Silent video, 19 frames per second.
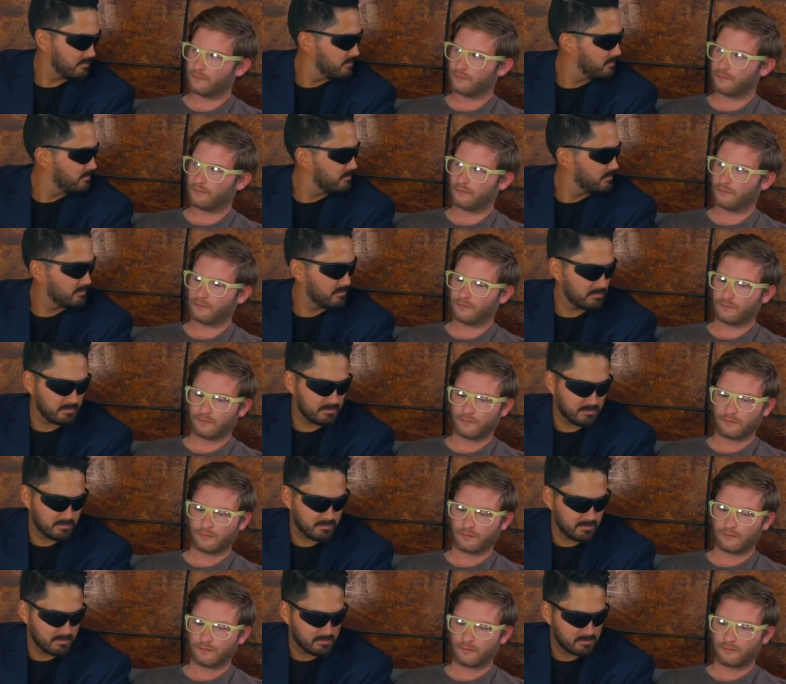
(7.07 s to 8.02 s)

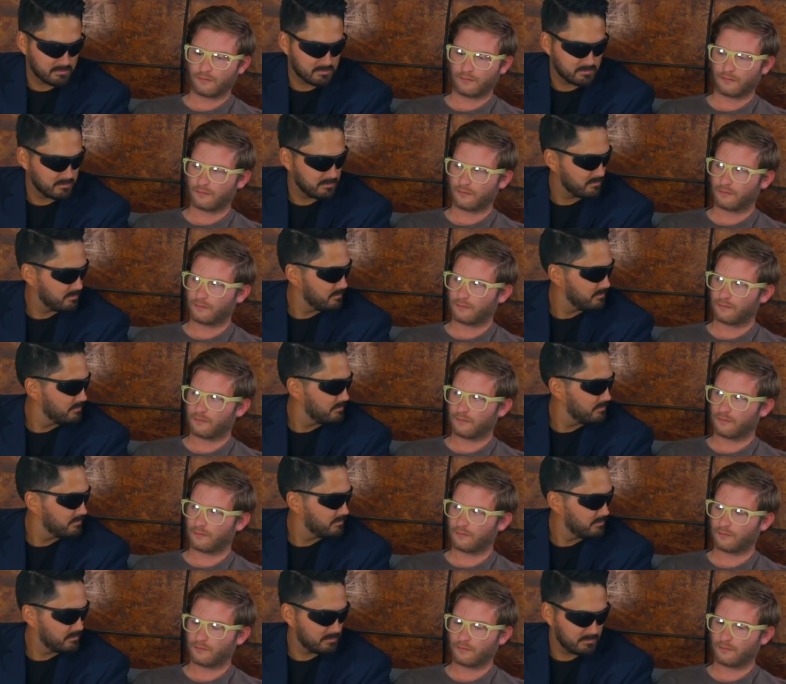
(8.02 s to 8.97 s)

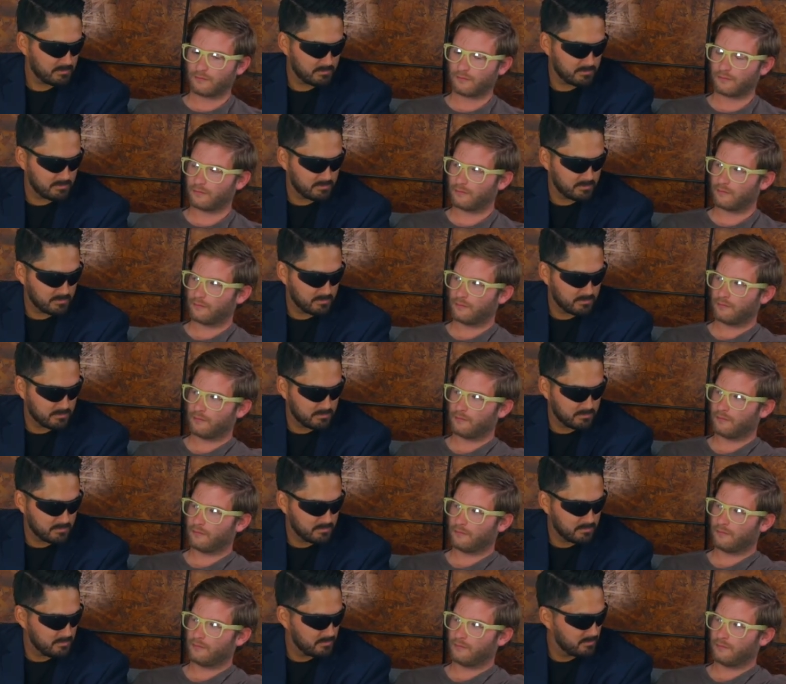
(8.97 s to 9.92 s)

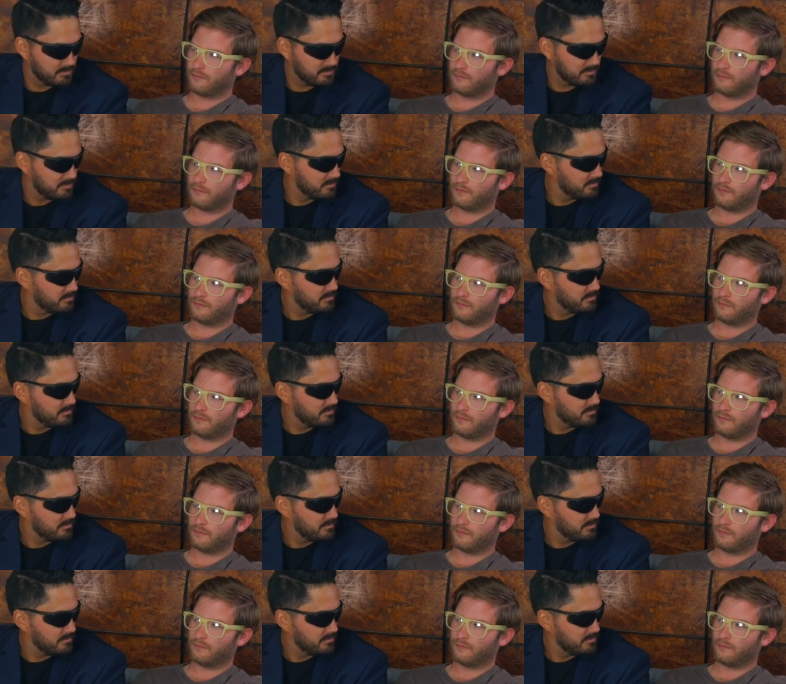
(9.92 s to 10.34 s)
[no speech]